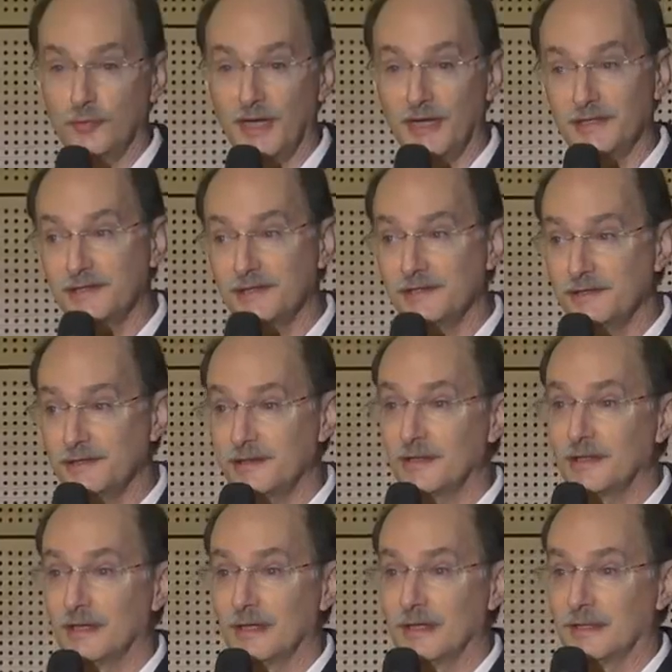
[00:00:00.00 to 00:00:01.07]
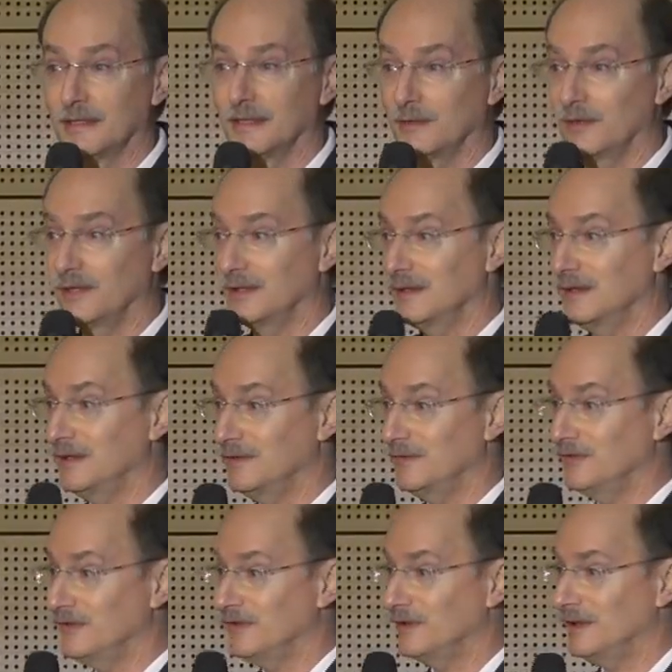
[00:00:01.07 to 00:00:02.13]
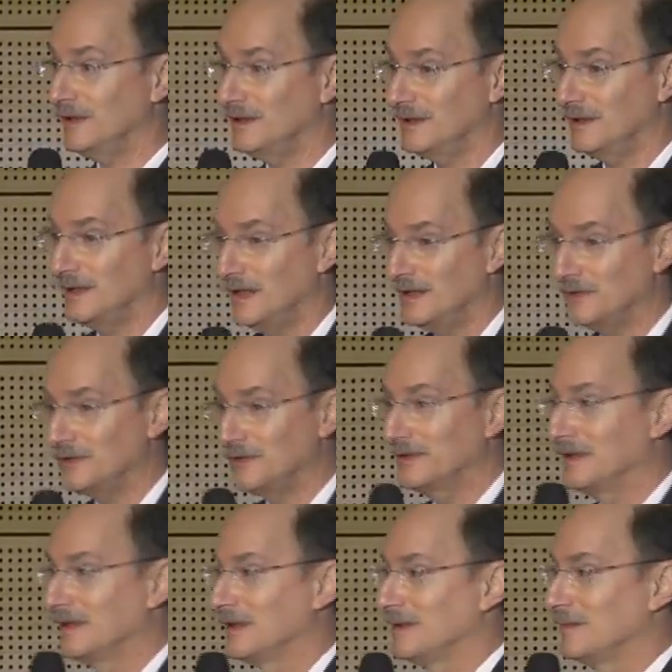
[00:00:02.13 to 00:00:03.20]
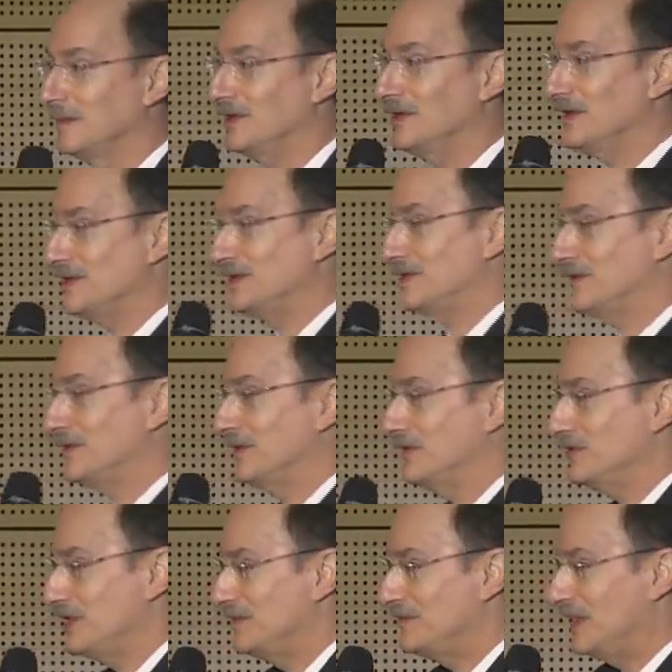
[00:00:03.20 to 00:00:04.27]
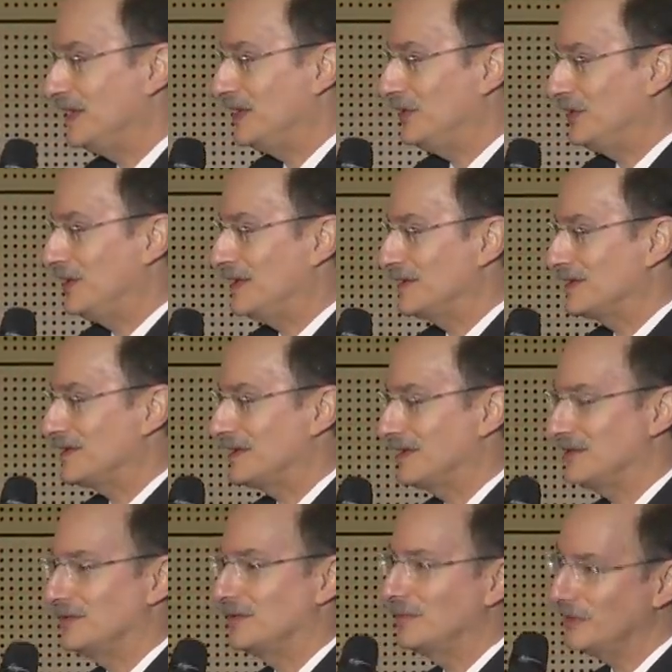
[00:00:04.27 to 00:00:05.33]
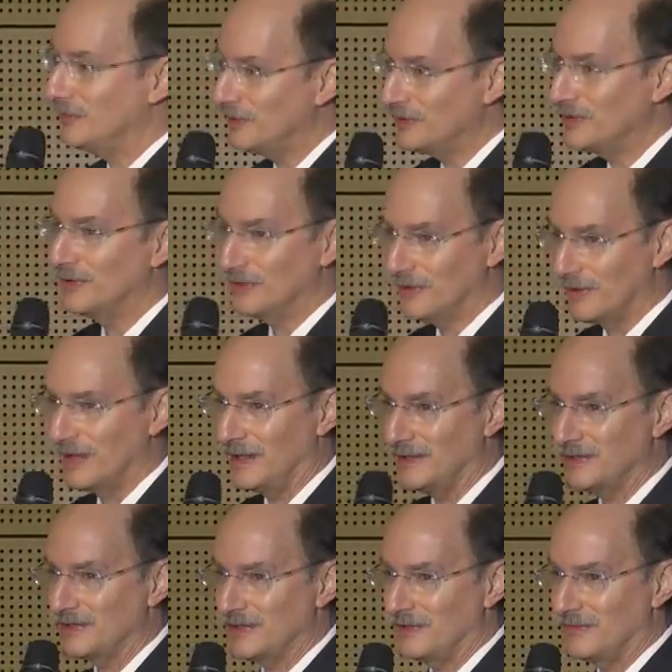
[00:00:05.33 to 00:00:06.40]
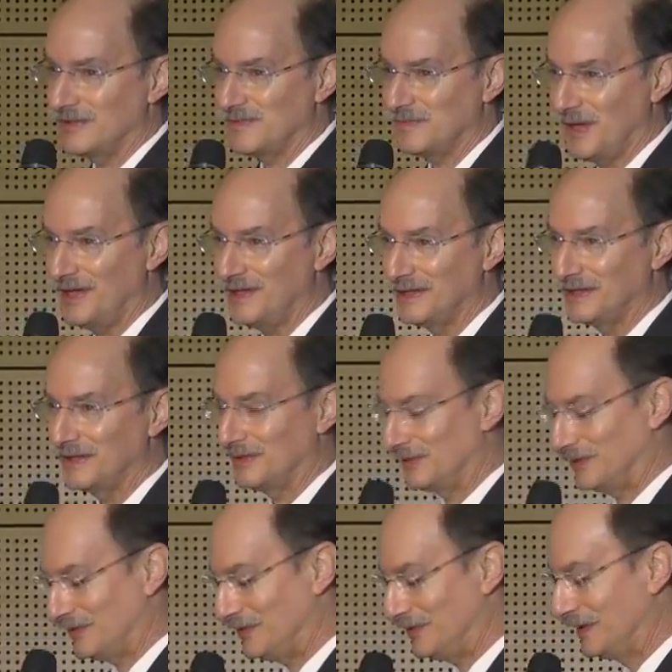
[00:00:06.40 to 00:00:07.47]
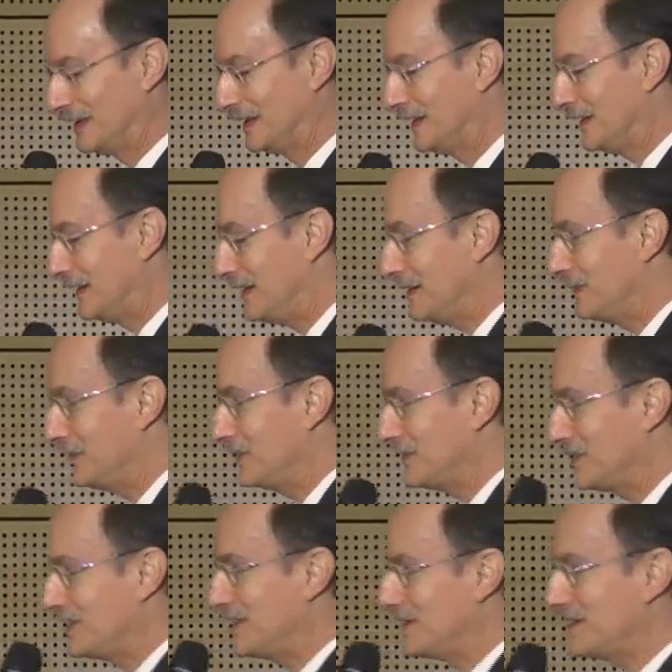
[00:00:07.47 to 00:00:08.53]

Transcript: boxes that we can give uh, out because we've seen many things that your mirror neurons are responding to. Uh, when you see